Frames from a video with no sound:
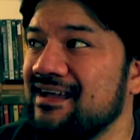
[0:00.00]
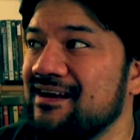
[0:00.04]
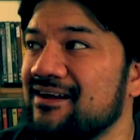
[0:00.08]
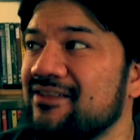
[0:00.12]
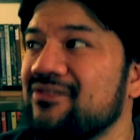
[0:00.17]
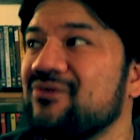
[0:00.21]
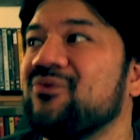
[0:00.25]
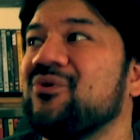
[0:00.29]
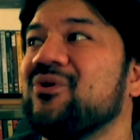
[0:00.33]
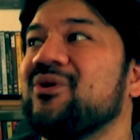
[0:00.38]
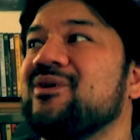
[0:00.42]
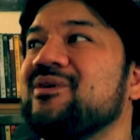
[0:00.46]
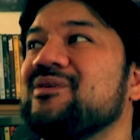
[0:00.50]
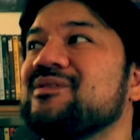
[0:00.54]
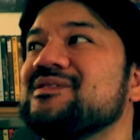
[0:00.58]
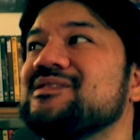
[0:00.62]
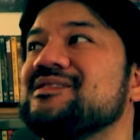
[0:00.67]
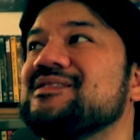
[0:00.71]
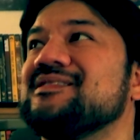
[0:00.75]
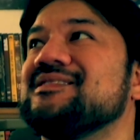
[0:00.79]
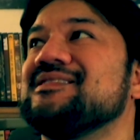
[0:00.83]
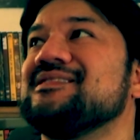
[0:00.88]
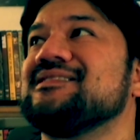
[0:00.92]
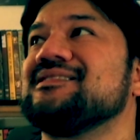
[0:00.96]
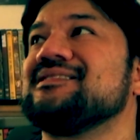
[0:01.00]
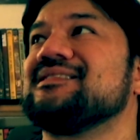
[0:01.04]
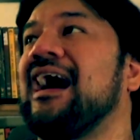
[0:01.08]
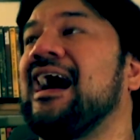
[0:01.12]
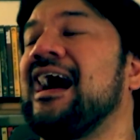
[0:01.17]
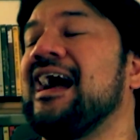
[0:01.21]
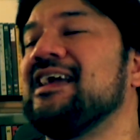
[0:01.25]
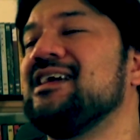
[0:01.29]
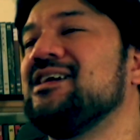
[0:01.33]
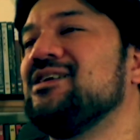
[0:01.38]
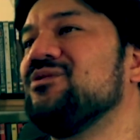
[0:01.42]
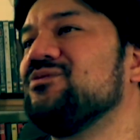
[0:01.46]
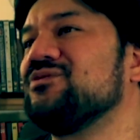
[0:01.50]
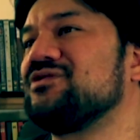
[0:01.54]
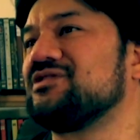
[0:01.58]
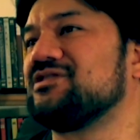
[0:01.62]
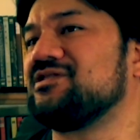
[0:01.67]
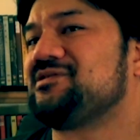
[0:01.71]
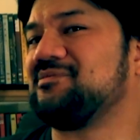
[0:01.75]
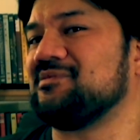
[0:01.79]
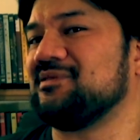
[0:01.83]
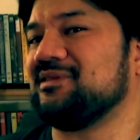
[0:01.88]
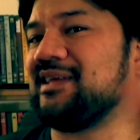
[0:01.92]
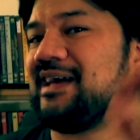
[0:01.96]
In other words, I used
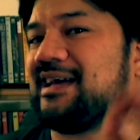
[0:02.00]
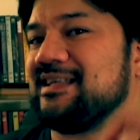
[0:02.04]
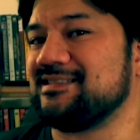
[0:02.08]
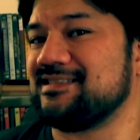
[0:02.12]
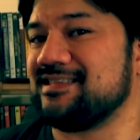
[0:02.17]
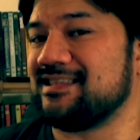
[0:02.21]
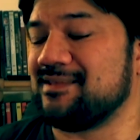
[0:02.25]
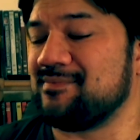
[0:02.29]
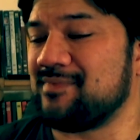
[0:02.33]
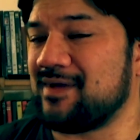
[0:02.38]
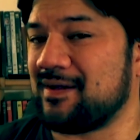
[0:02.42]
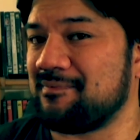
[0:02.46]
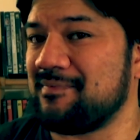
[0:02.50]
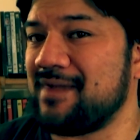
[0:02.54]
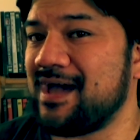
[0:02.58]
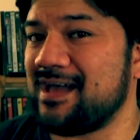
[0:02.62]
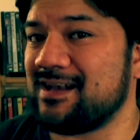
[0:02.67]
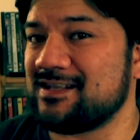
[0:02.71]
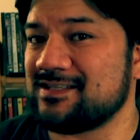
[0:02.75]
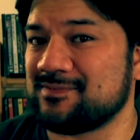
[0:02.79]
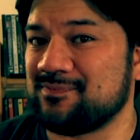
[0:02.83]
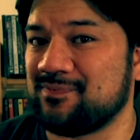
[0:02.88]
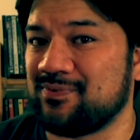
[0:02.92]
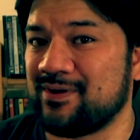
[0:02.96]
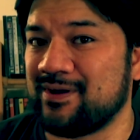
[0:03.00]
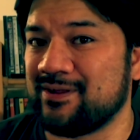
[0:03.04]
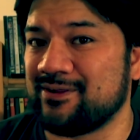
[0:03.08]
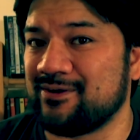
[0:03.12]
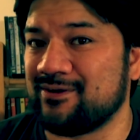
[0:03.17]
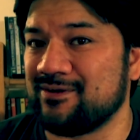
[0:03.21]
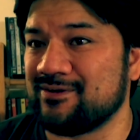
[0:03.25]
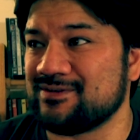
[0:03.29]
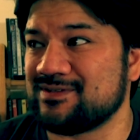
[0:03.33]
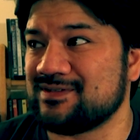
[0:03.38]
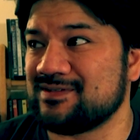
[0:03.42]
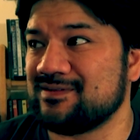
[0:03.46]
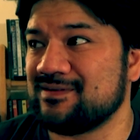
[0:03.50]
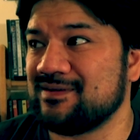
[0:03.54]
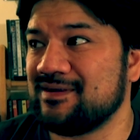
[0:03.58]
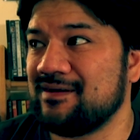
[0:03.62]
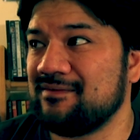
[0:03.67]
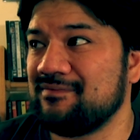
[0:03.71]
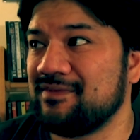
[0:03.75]
to relate to the McManus brothers